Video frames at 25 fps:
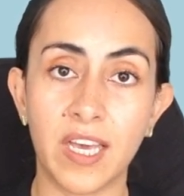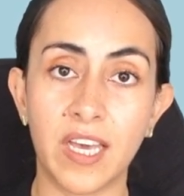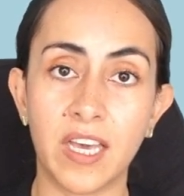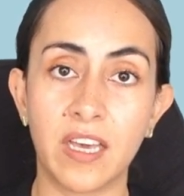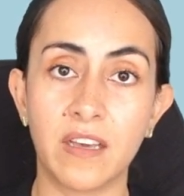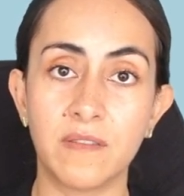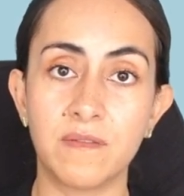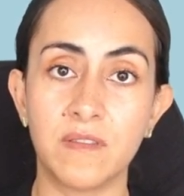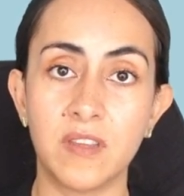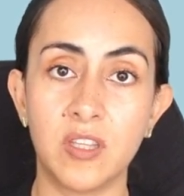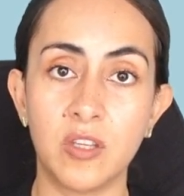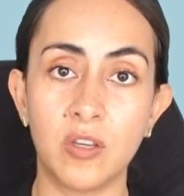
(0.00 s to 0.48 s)

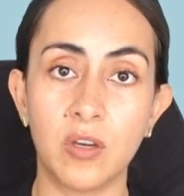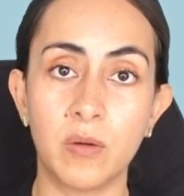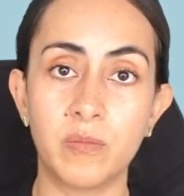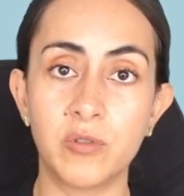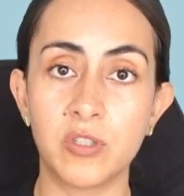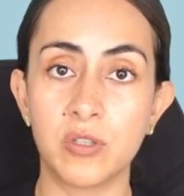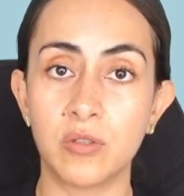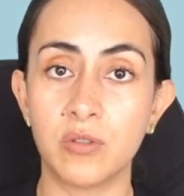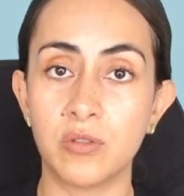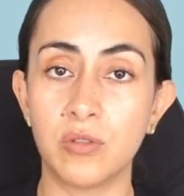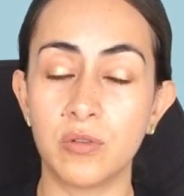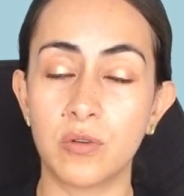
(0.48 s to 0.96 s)
have the
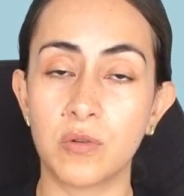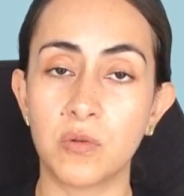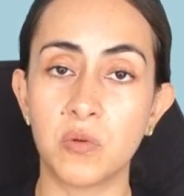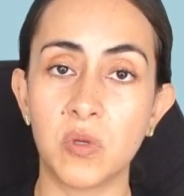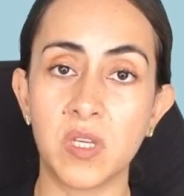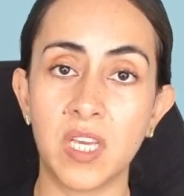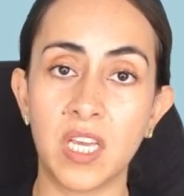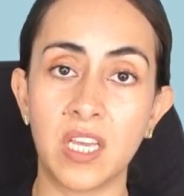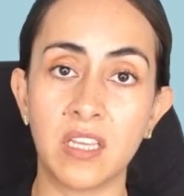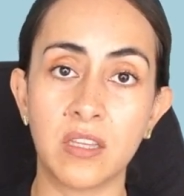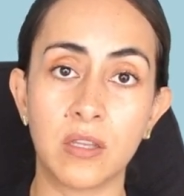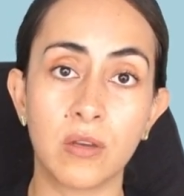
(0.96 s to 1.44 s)
option to
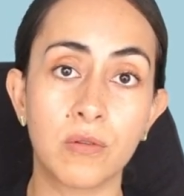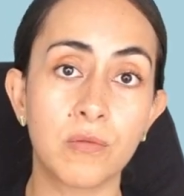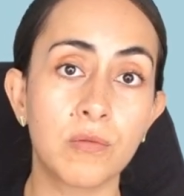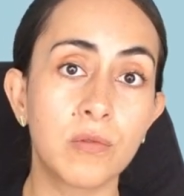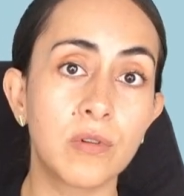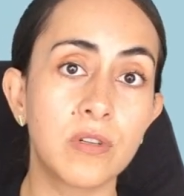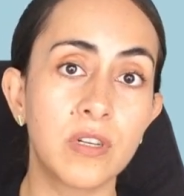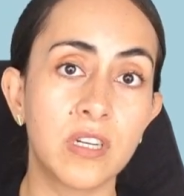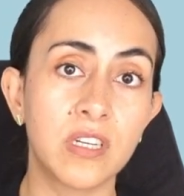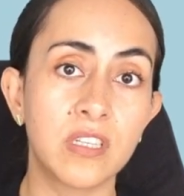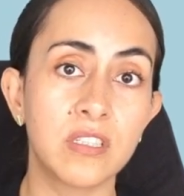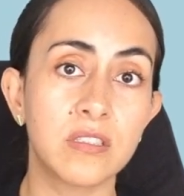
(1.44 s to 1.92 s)
create
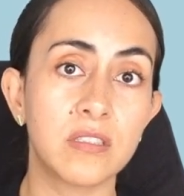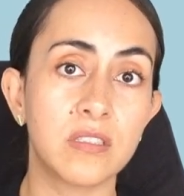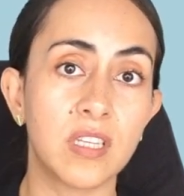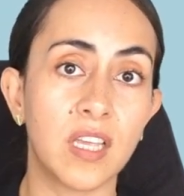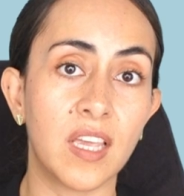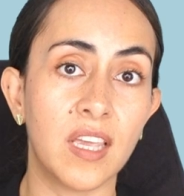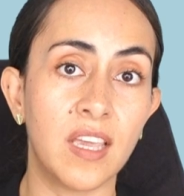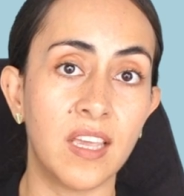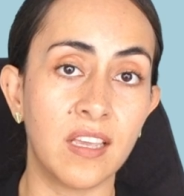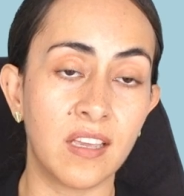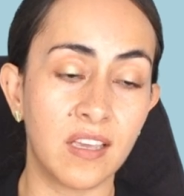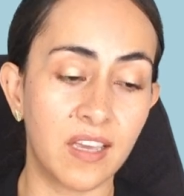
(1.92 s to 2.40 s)
rulers
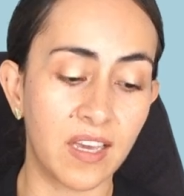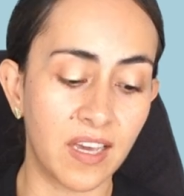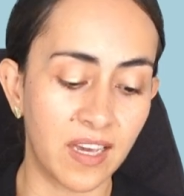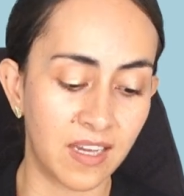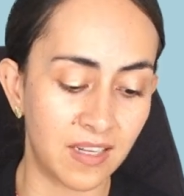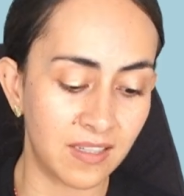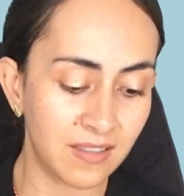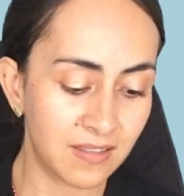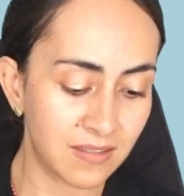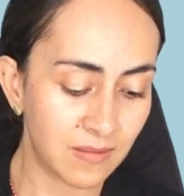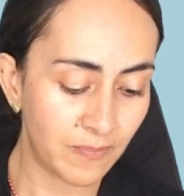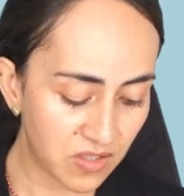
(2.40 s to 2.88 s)
and
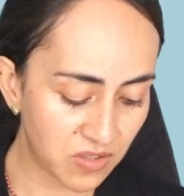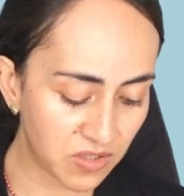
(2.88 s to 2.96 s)
guides,